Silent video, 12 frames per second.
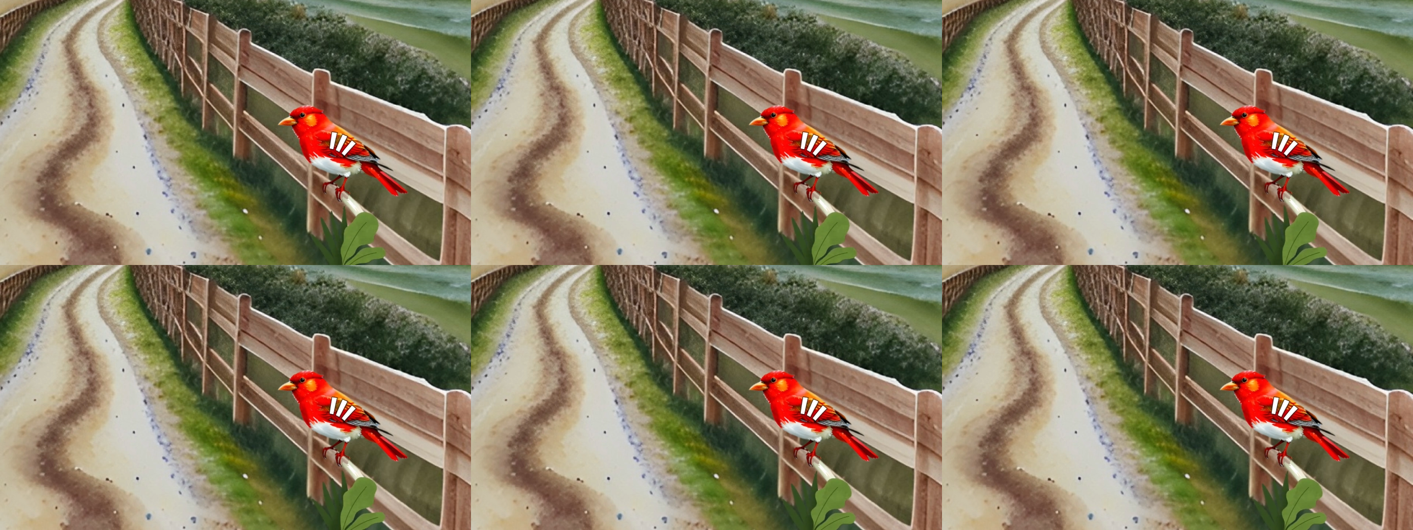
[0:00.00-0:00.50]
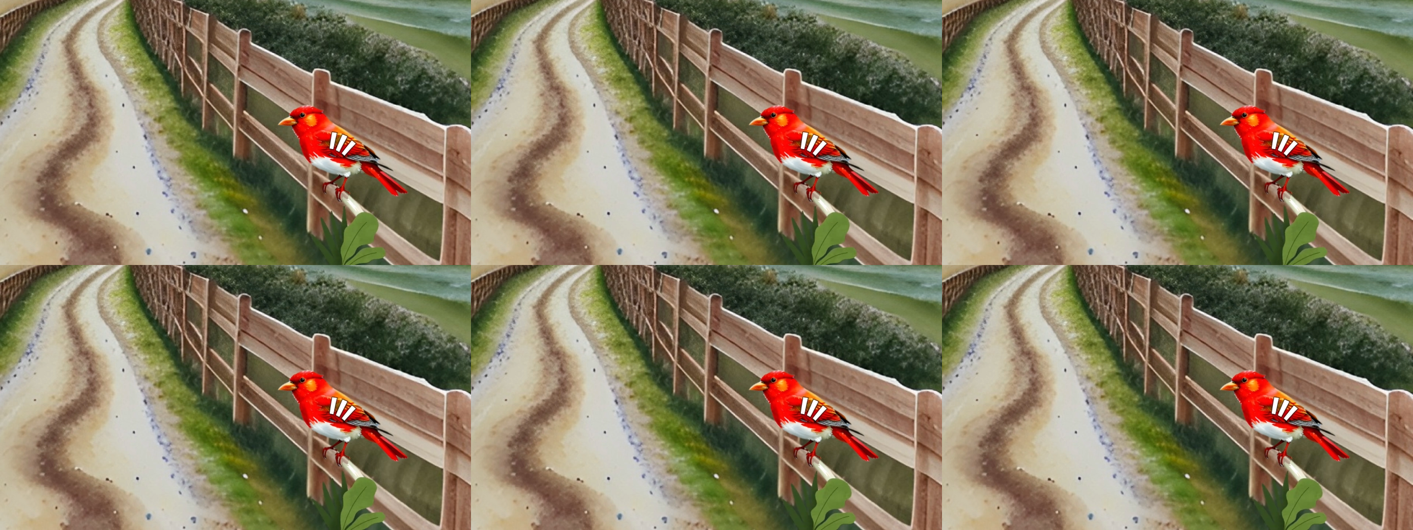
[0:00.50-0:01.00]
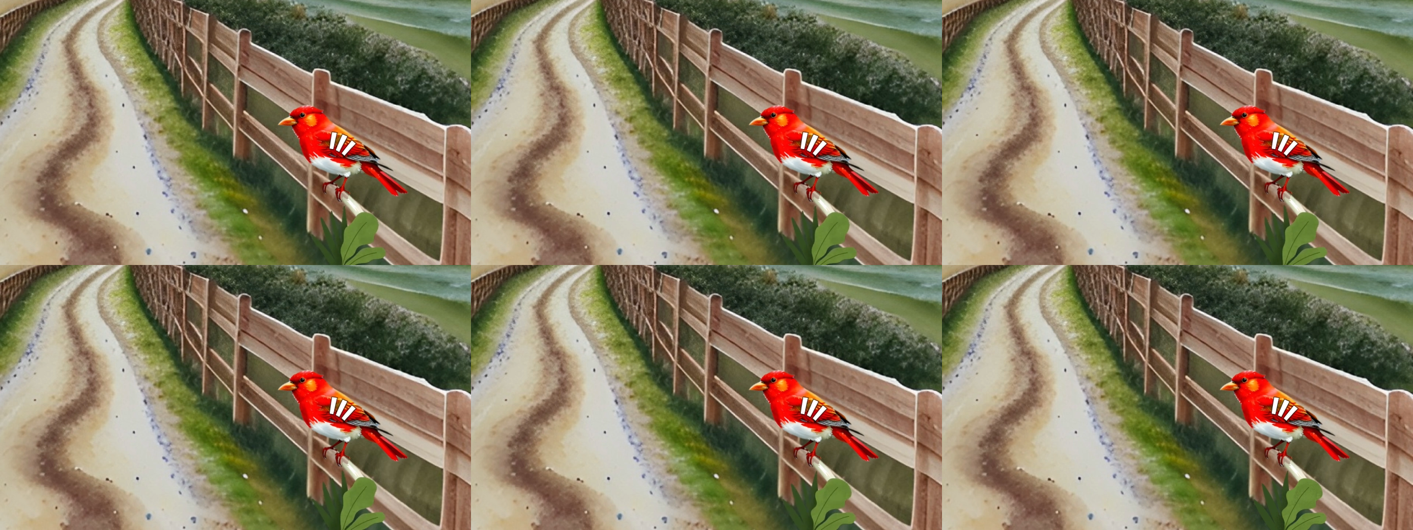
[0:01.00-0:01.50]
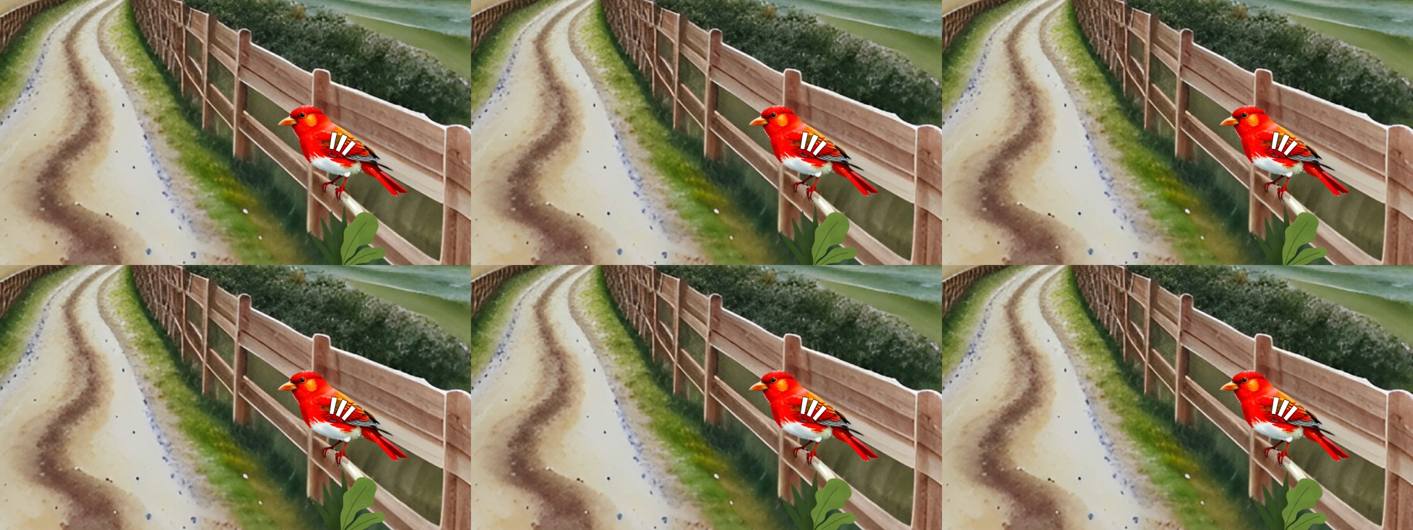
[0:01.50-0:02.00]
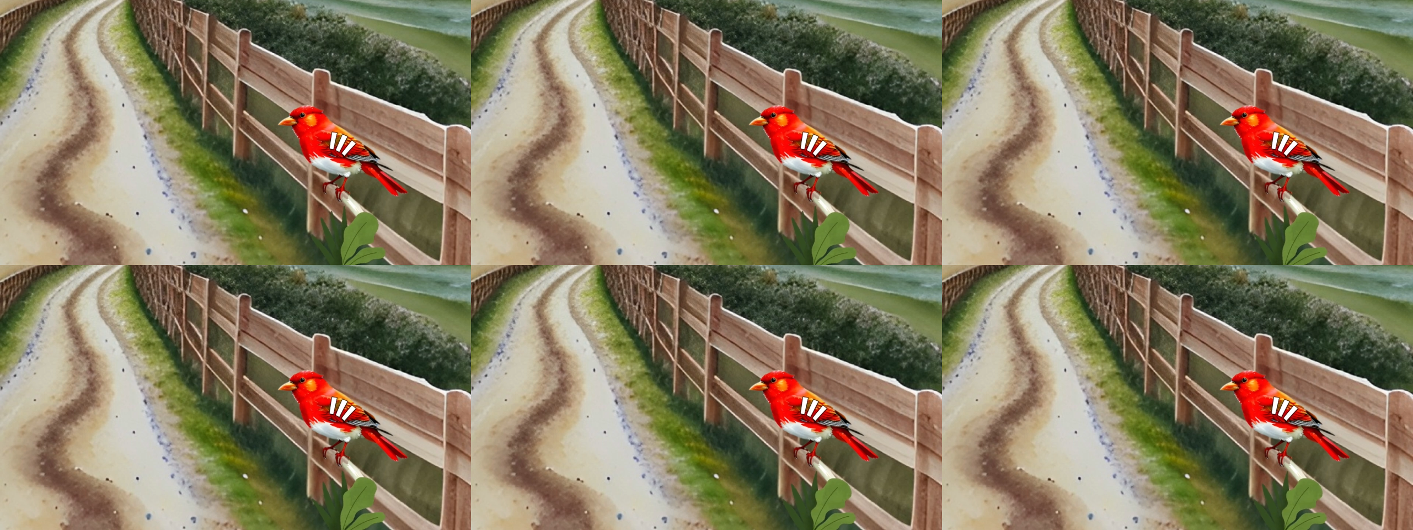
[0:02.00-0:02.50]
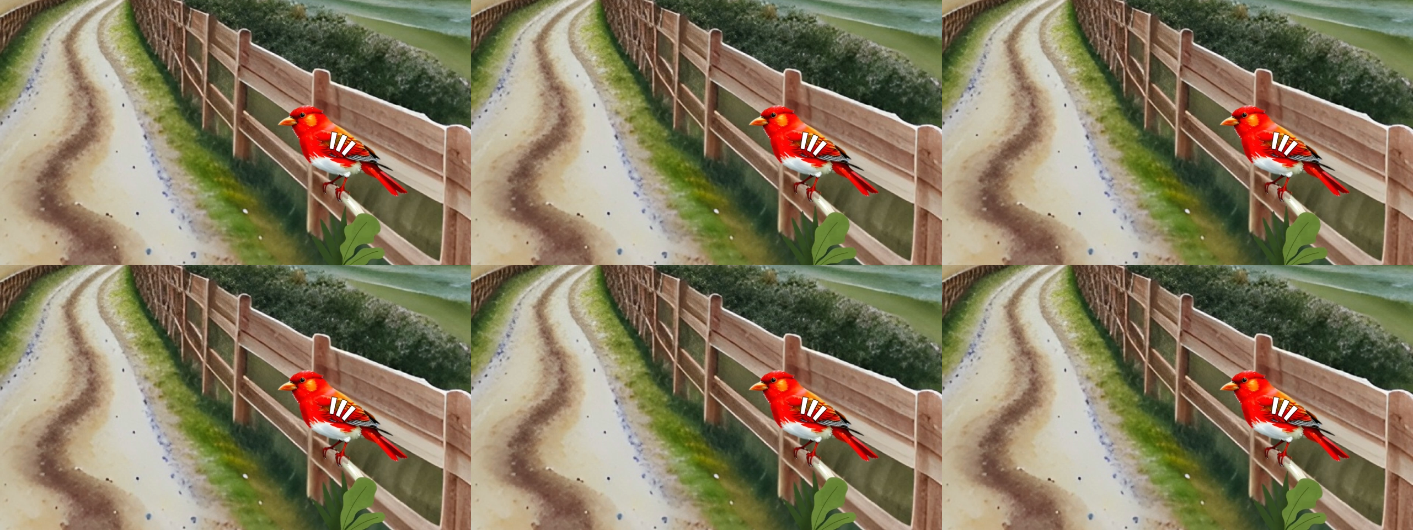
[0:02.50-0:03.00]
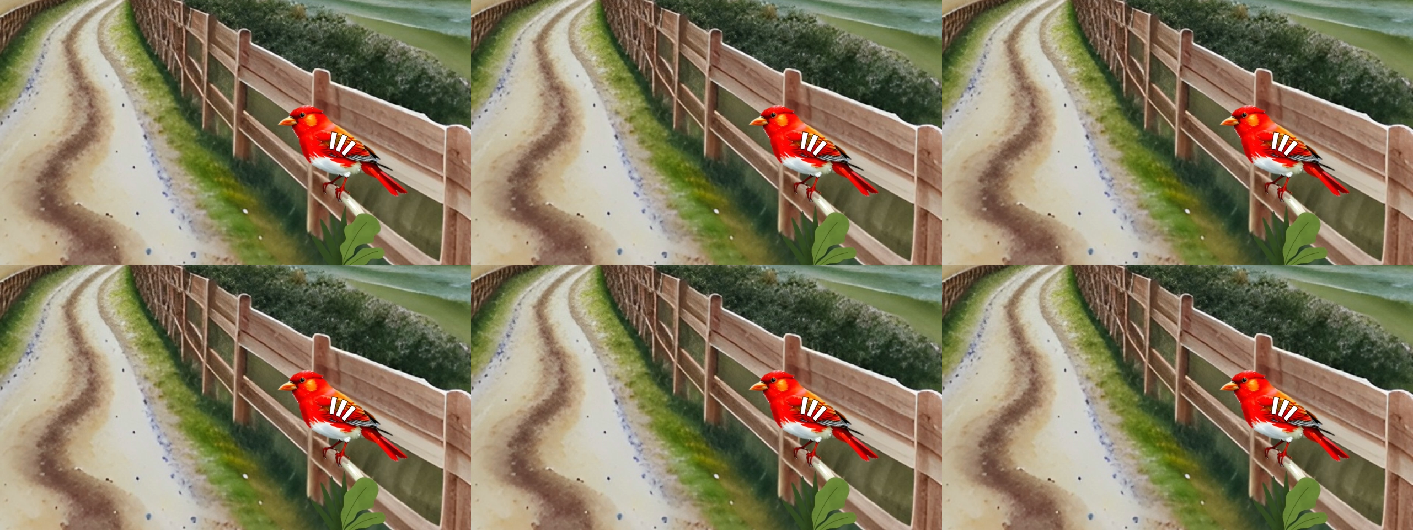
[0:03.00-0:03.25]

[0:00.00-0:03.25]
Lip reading: No face is visible, so there are no lips to read.